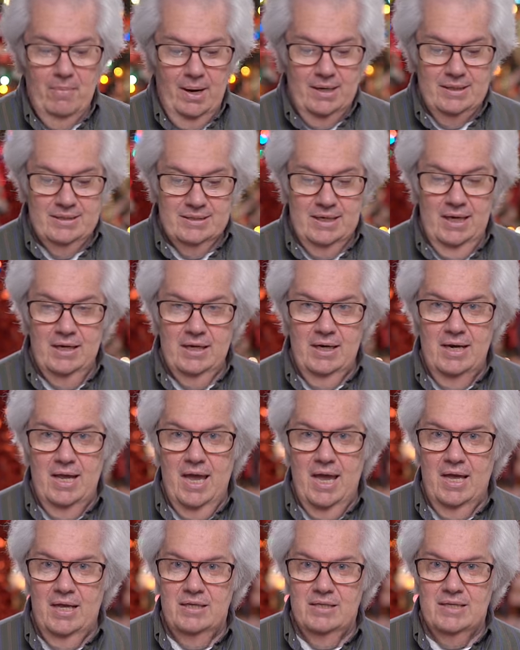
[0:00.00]
my stinking
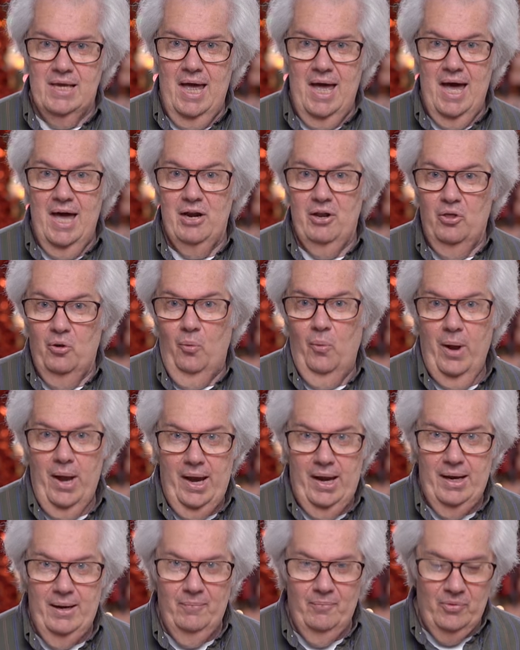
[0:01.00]
hands out of the
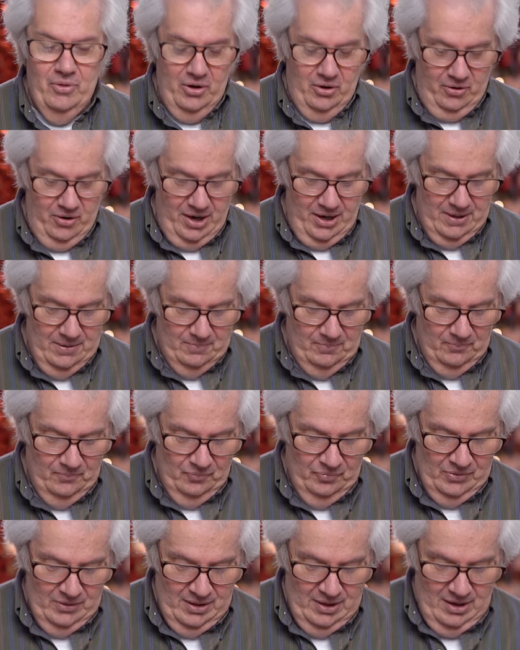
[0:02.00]
way, all right?
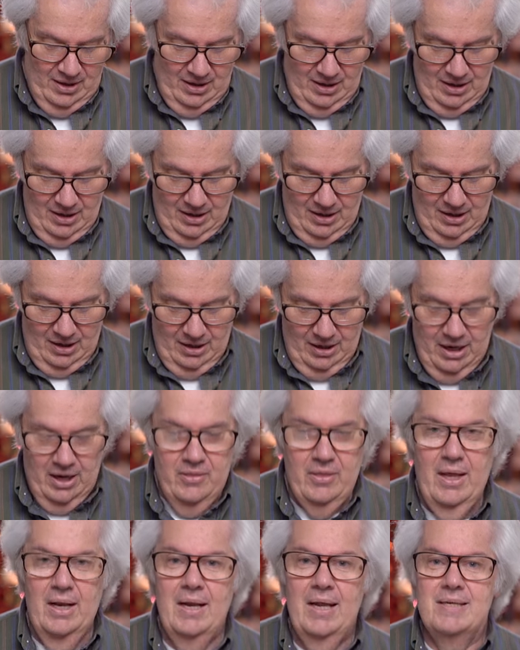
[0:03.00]
Uh,
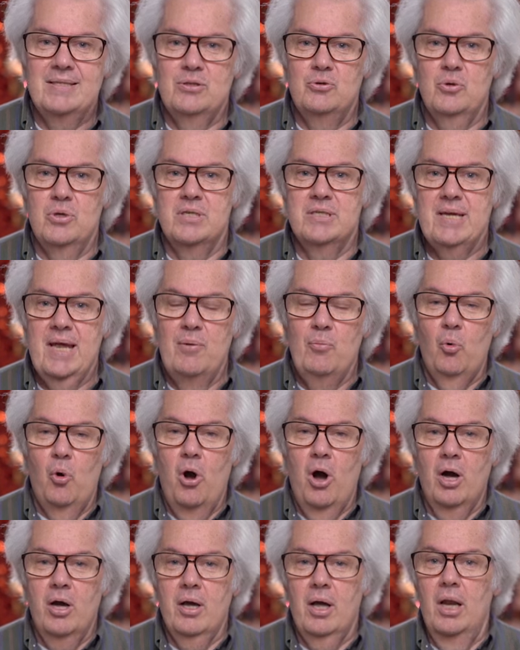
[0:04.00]
and then let's do the same
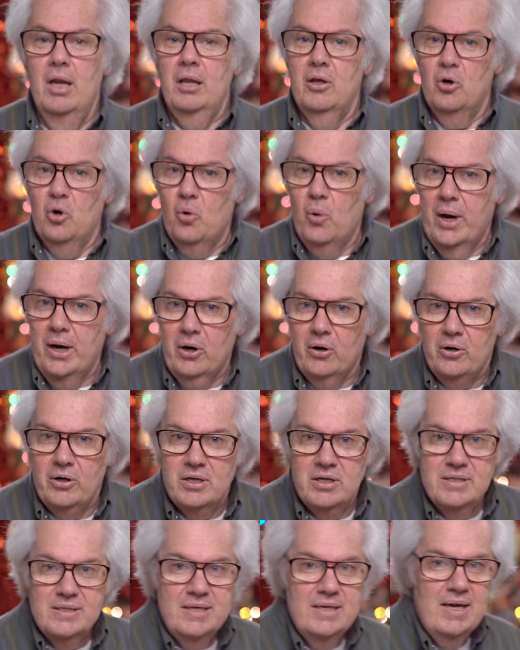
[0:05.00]
walk a little quicker
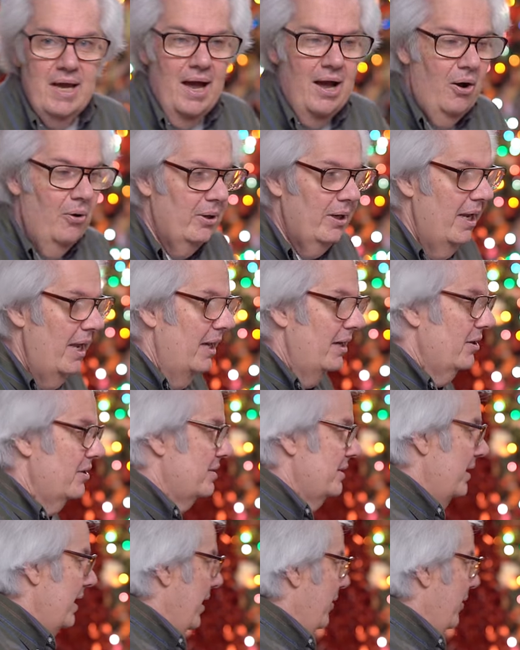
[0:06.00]
to see how it handles it.